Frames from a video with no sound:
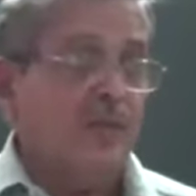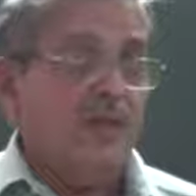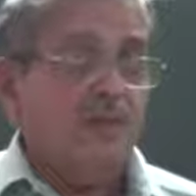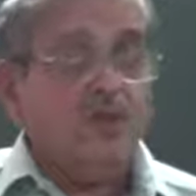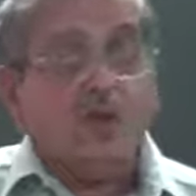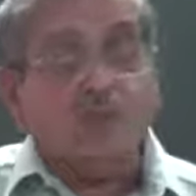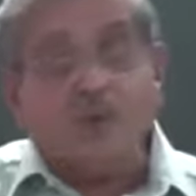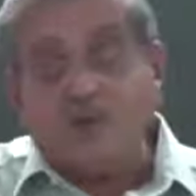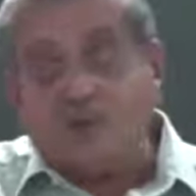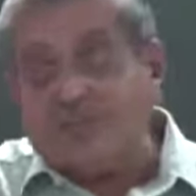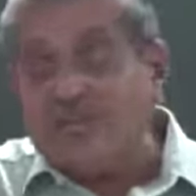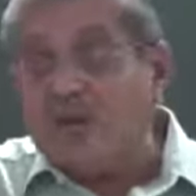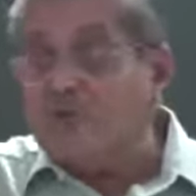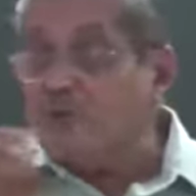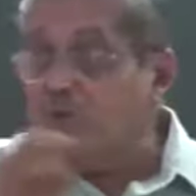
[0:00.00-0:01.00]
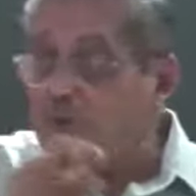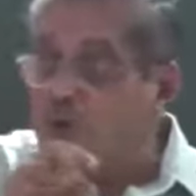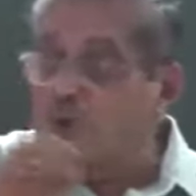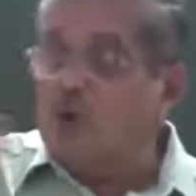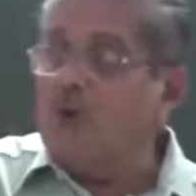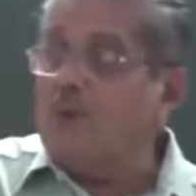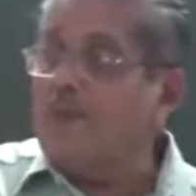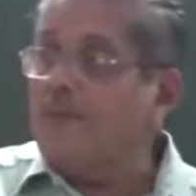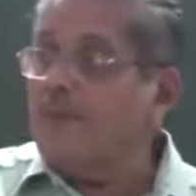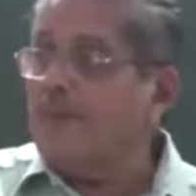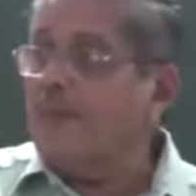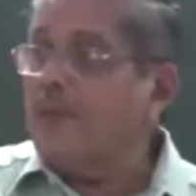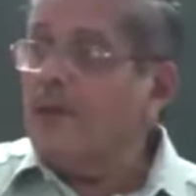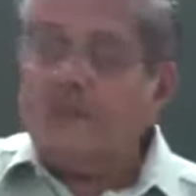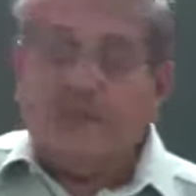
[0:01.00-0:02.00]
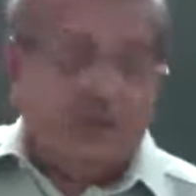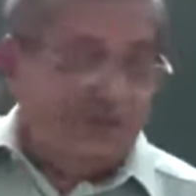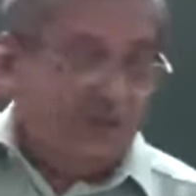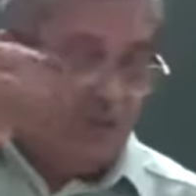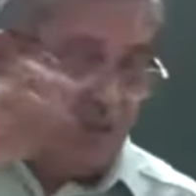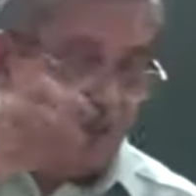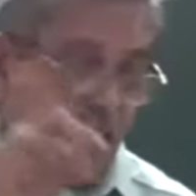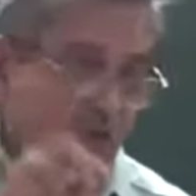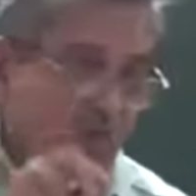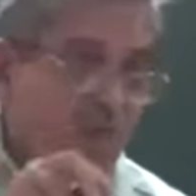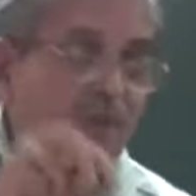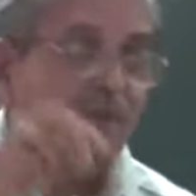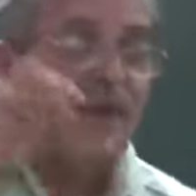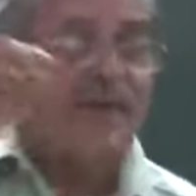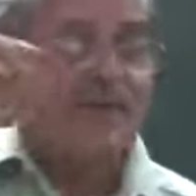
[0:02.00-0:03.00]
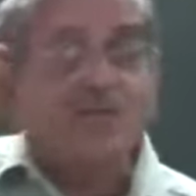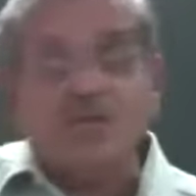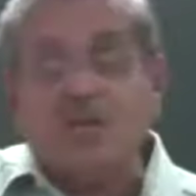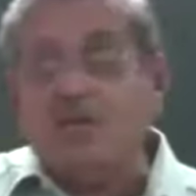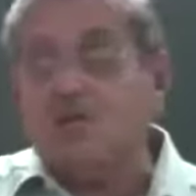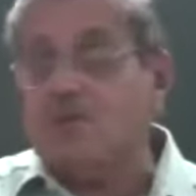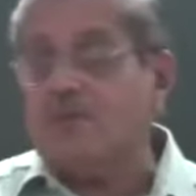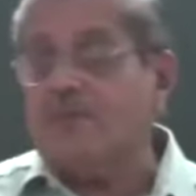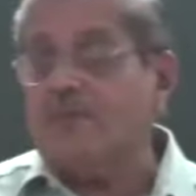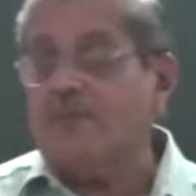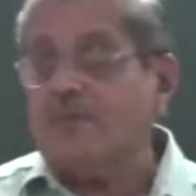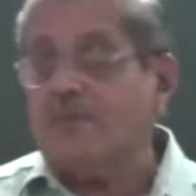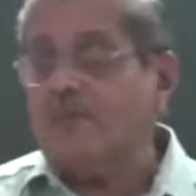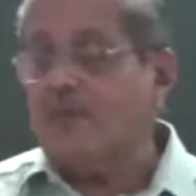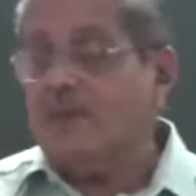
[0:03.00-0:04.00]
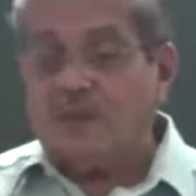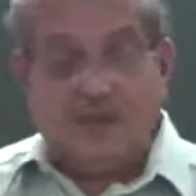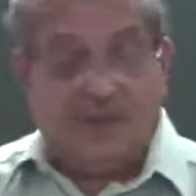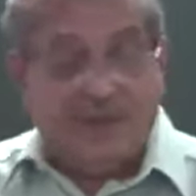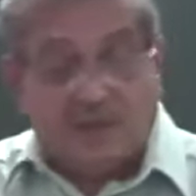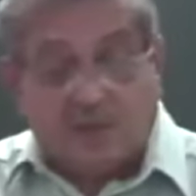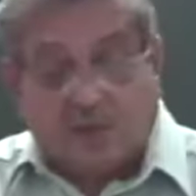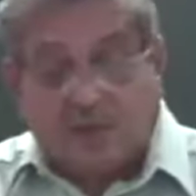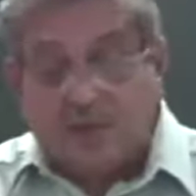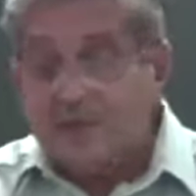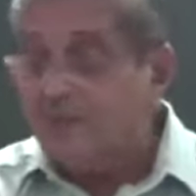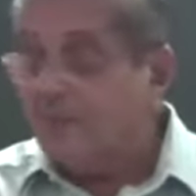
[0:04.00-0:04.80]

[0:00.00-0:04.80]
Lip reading: So on both sides of O, we have ethyl group and ethyl group. In another one,